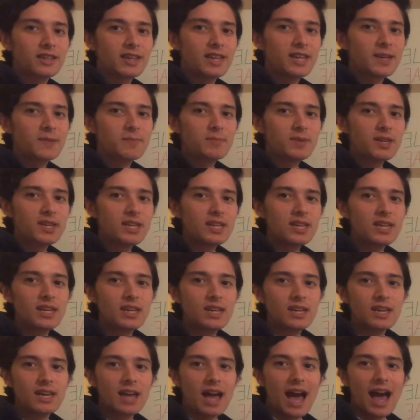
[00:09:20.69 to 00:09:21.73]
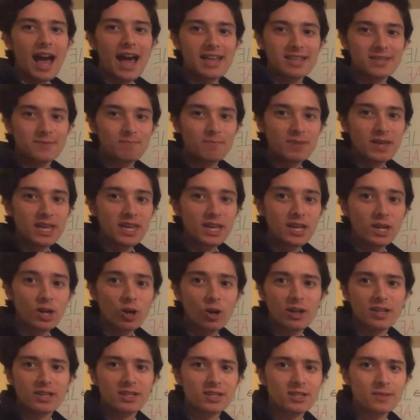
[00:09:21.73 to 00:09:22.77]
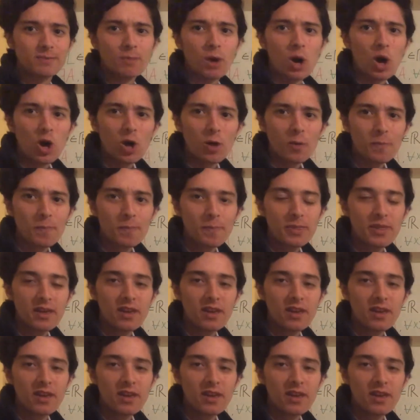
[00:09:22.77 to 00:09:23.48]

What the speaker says: can be as big or as small